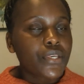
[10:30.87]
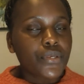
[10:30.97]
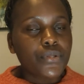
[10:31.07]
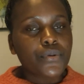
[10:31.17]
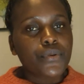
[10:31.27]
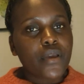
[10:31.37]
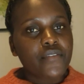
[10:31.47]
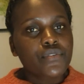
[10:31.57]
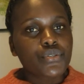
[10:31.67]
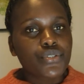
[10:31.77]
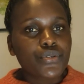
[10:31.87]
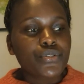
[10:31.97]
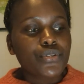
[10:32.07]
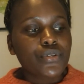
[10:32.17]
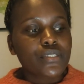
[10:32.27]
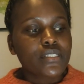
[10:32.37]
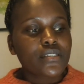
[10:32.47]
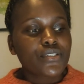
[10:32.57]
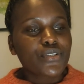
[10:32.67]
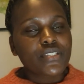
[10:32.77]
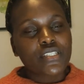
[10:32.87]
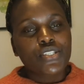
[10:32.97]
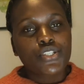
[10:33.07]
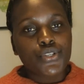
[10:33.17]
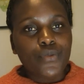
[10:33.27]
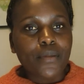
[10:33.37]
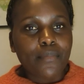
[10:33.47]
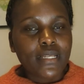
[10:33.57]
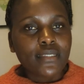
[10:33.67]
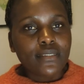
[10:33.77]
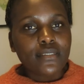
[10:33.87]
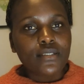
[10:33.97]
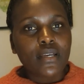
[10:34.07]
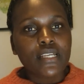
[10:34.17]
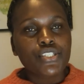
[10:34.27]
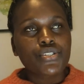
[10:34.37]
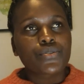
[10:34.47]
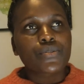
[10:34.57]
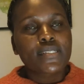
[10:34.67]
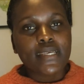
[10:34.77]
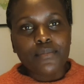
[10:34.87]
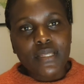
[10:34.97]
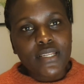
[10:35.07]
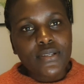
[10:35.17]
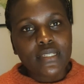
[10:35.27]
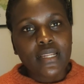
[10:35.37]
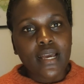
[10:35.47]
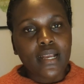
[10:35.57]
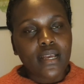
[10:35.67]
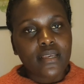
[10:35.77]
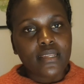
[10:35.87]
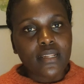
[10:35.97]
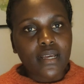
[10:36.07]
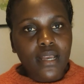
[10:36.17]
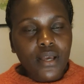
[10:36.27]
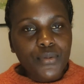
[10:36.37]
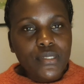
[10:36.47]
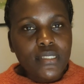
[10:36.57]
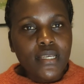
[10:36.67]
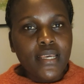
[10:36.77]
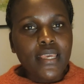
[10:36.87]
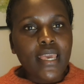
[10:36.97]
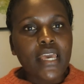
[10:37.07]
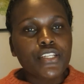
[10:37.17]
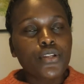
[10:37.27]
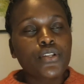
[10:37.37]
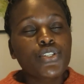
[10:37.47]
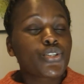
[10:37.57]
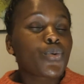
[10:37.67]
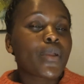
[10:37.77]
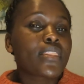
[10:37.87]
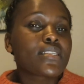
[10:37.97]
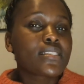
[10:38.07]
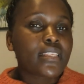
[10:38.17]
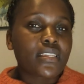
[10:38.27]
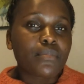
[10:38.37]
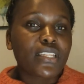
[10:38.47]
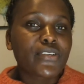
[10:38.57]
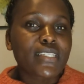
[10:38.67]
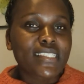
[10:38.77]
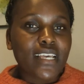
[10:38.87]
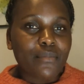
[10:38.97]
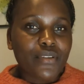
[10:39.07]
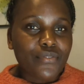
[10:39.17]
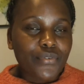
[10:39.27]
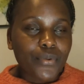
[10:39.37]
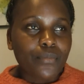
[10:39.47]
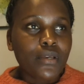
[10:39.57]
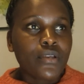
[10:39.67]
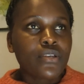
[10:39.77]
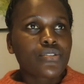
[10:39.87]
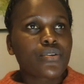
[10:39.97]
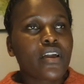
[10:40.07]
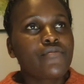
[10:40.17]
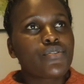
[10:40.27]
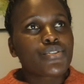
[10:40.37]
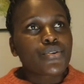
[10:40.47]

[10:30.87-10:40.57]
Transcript: you have to show, you don't just show the money. You can't show 10 million in an account and not show where this 10 million is coming from. So you have to